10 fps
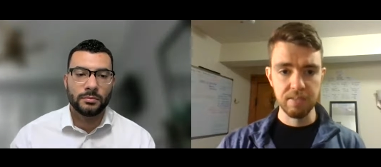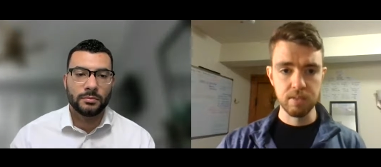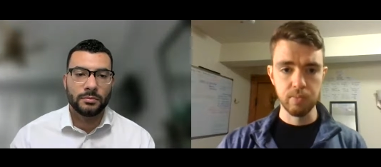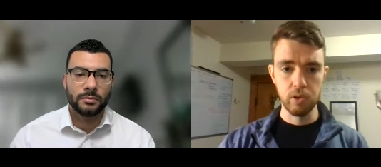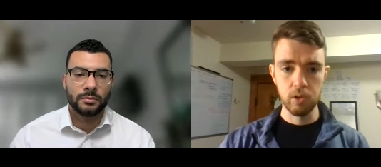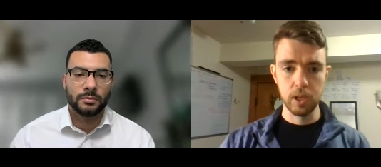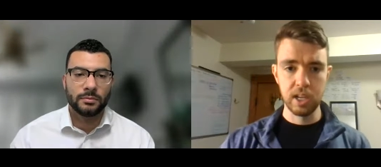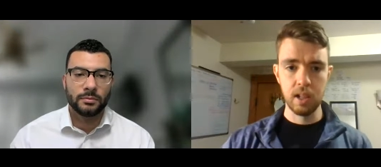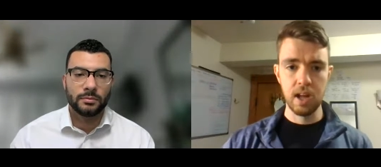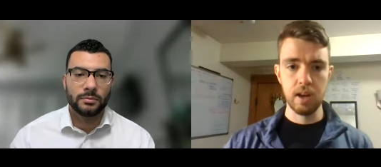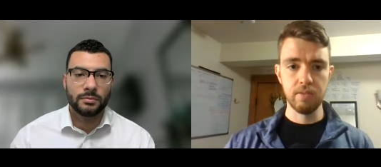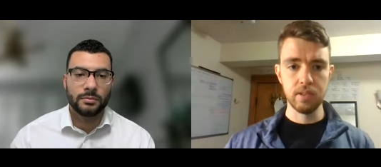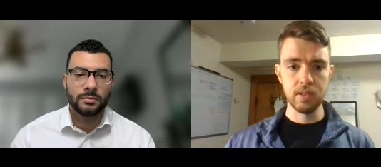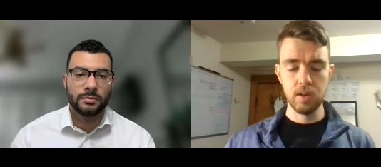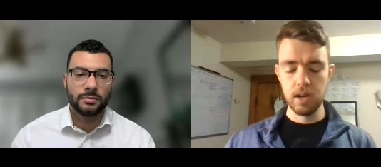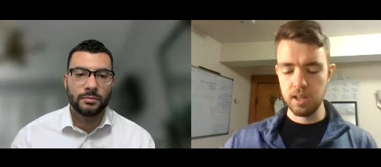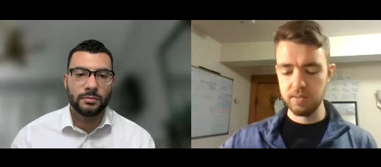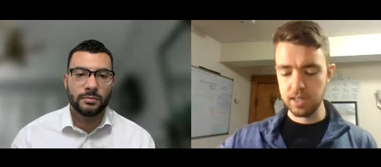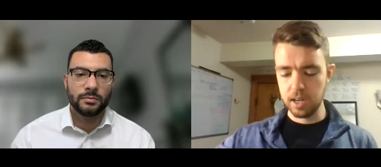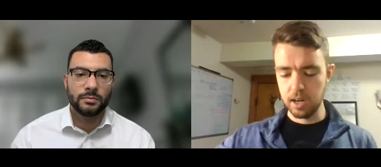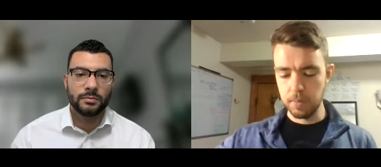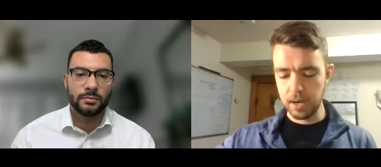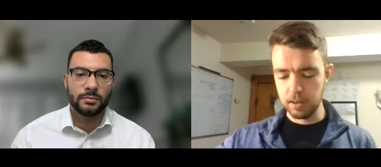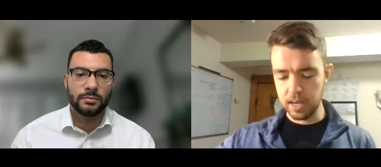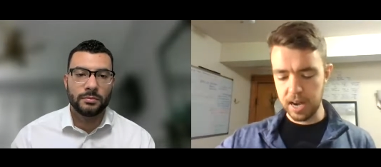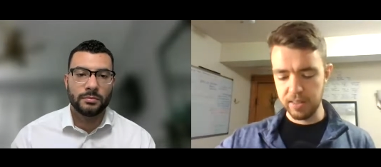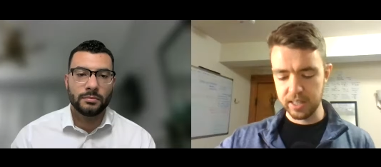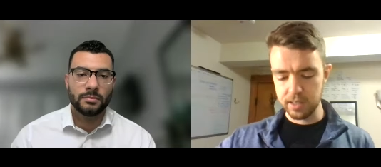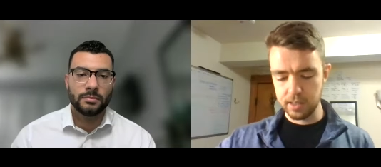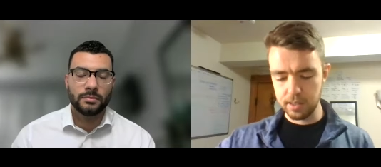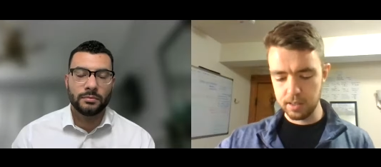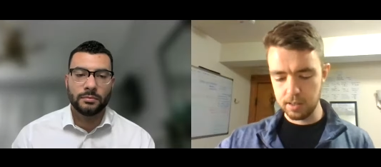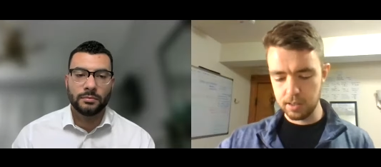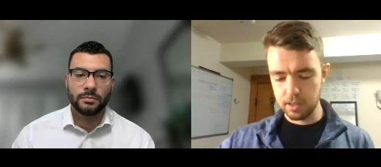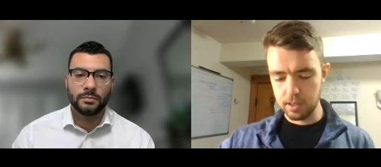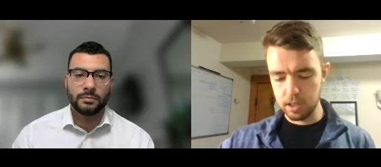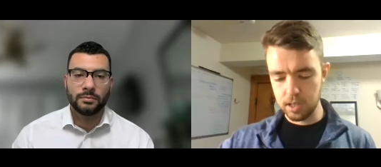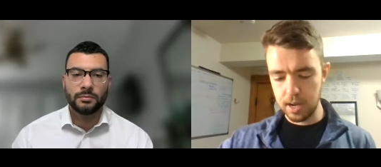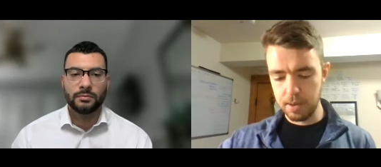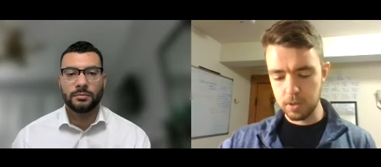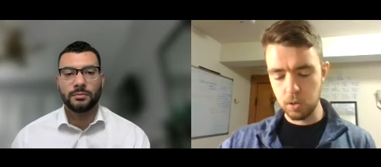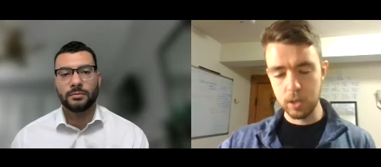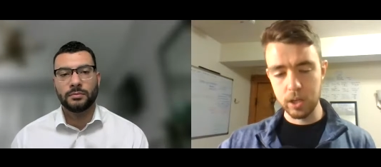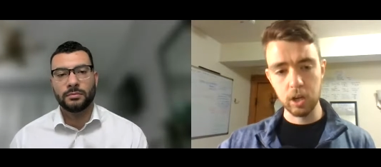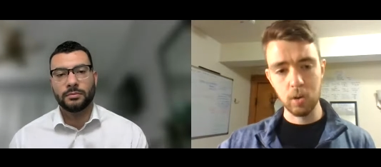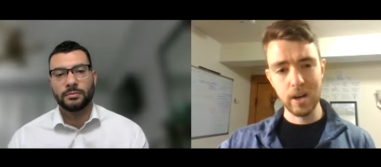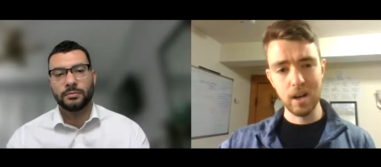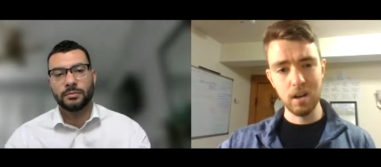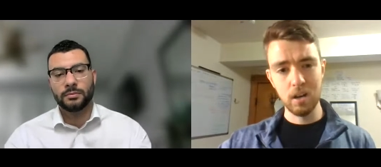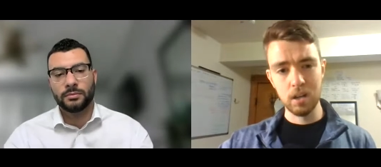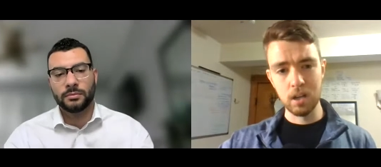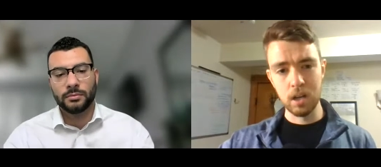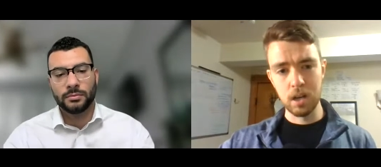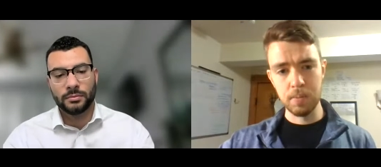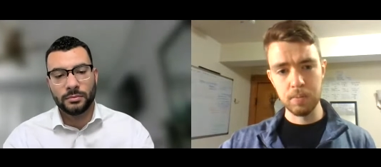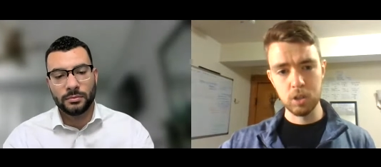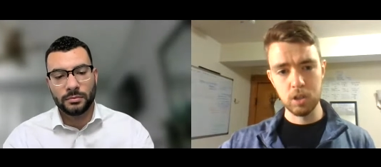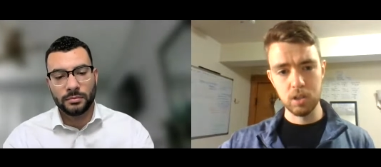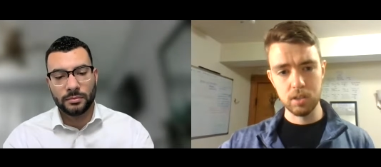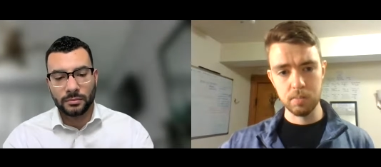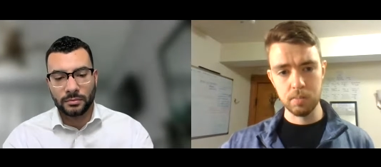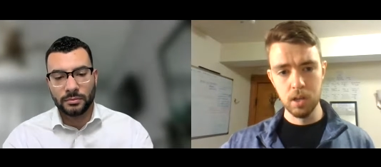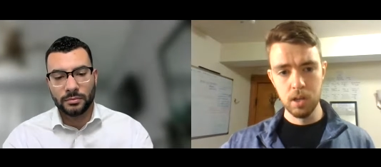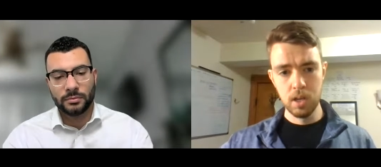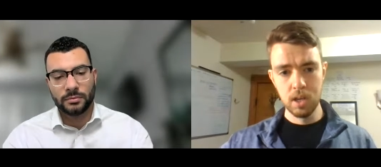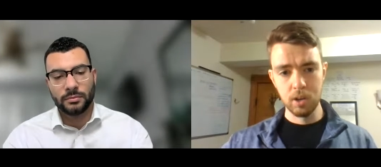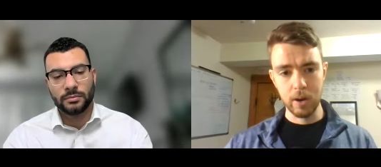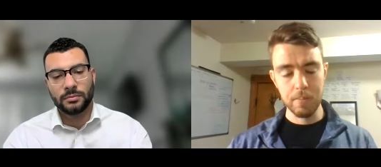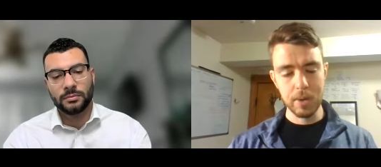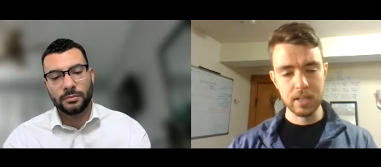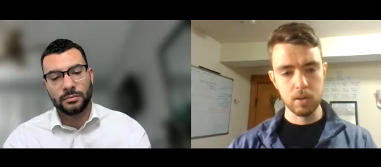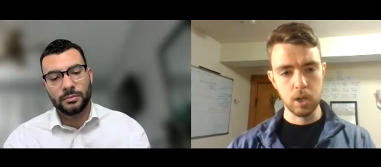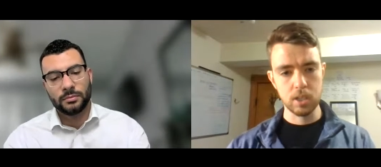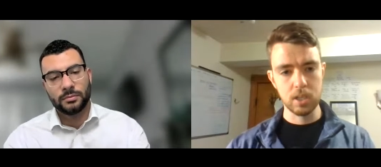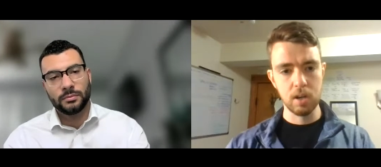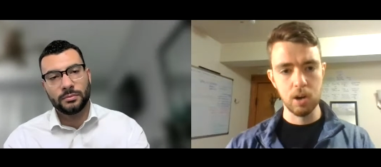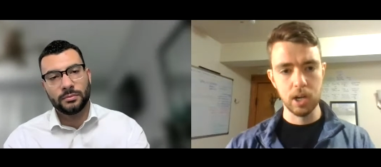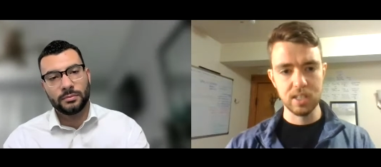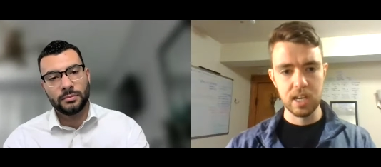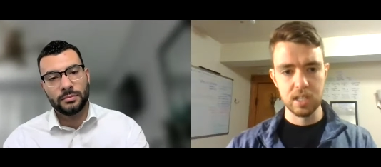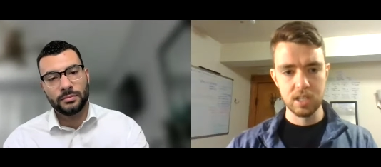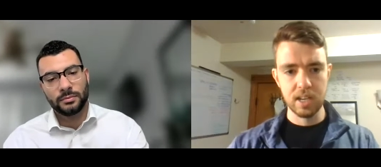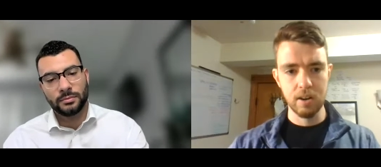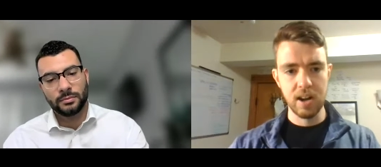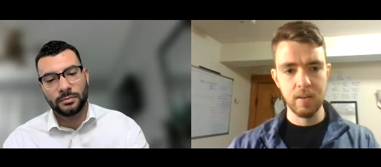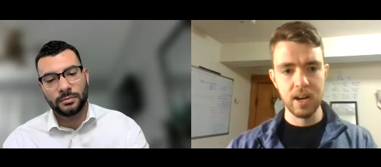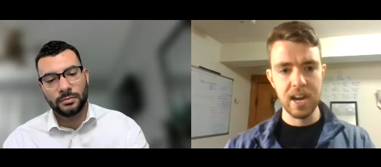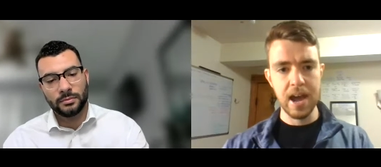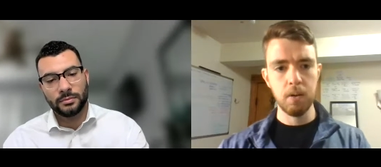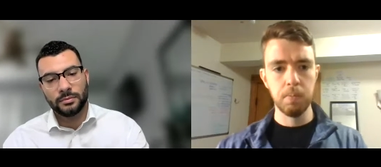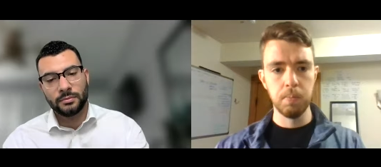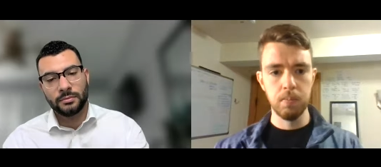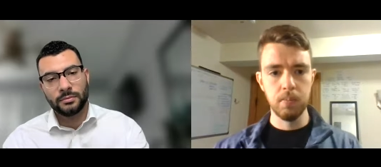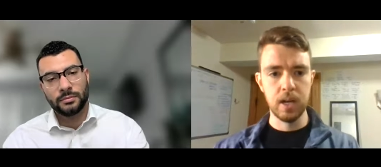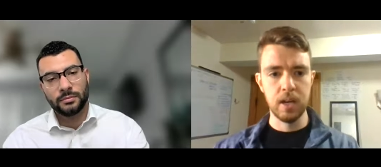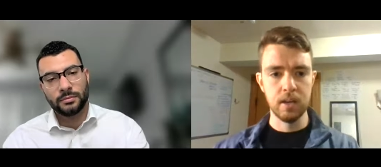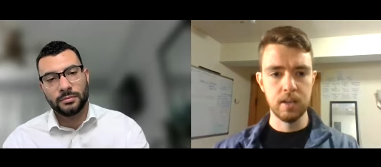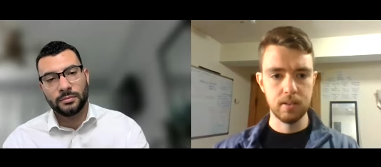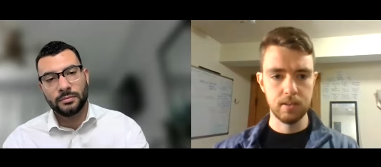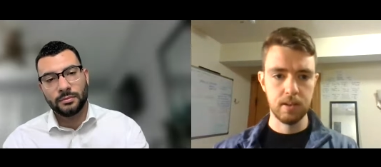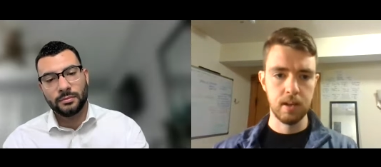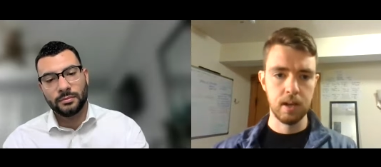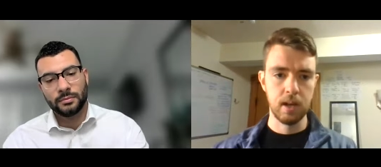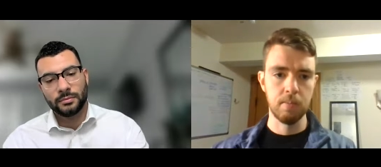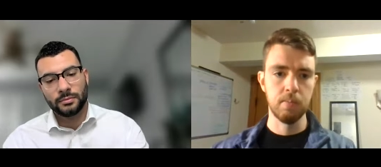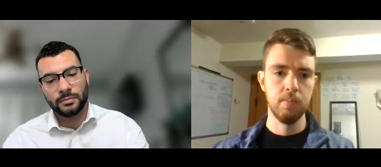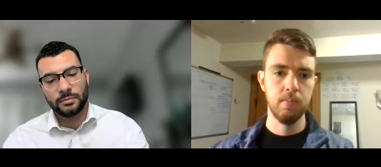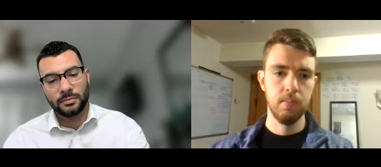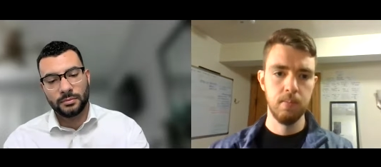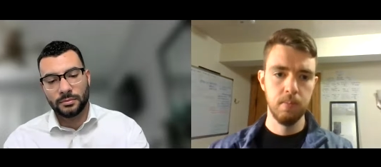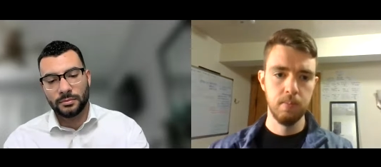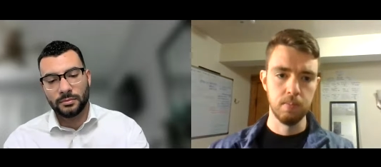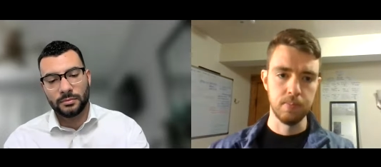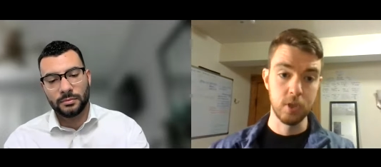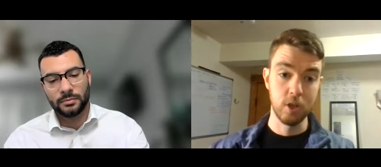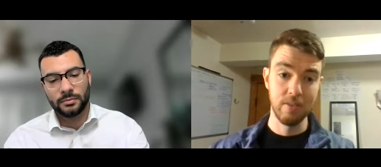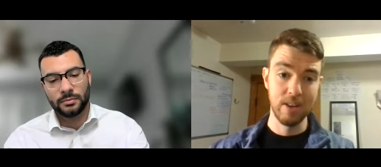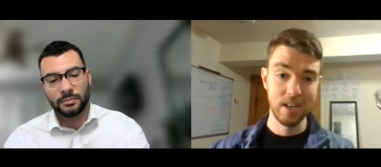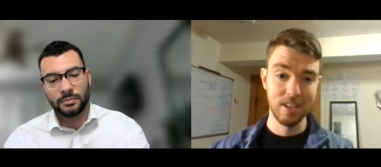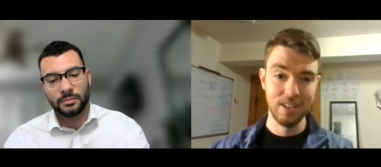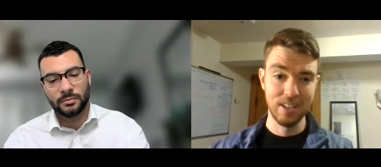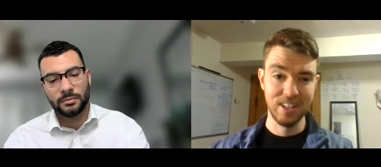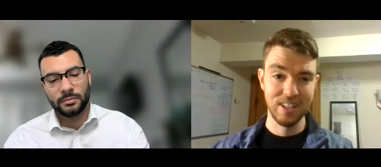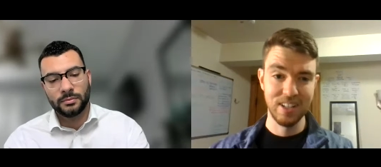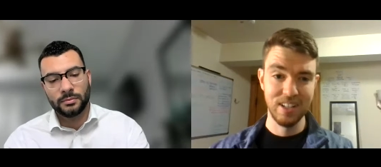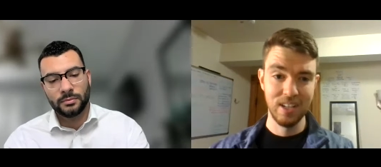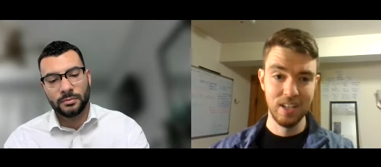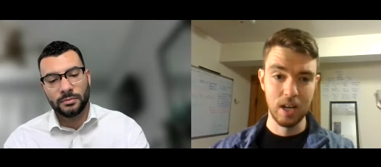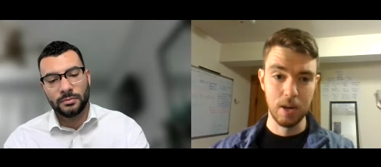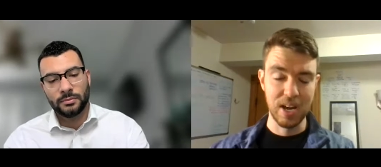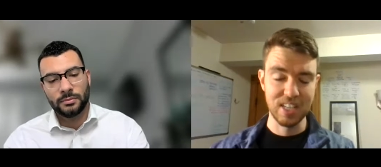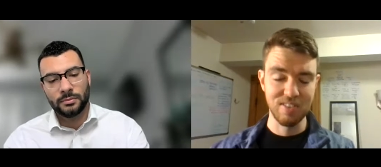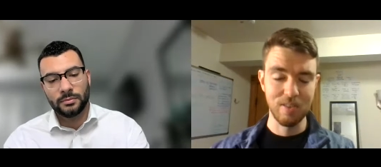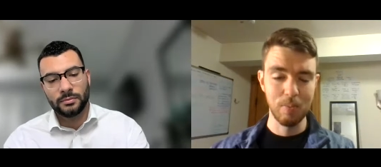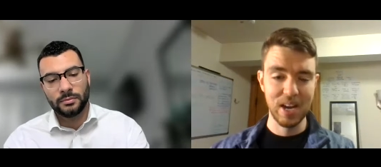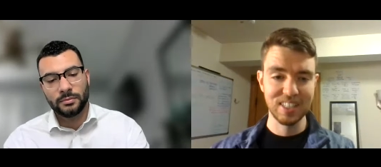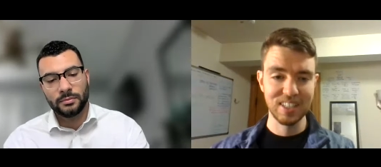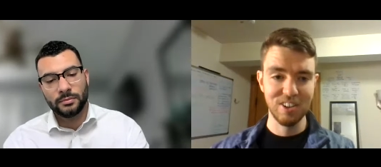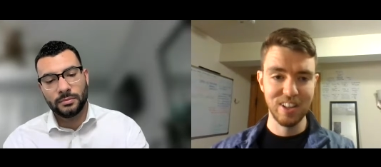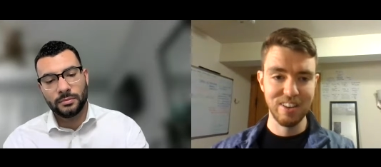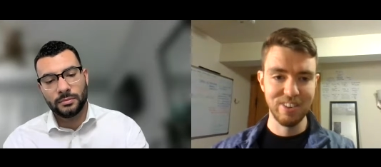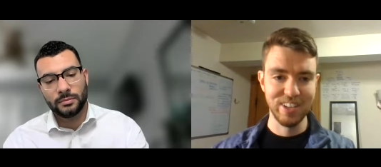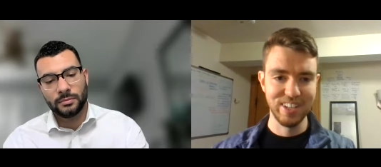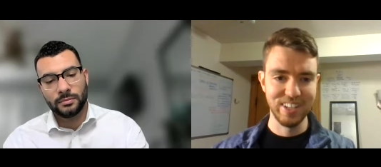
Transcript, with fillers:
Speaker 1: have some fruit in their life. And so I'd love to hear about how that's shaped you in your career. Um, I'm sure there's some great mentors in the organization that you're at right now, and um, I'm sure they've had a positive impact on your life.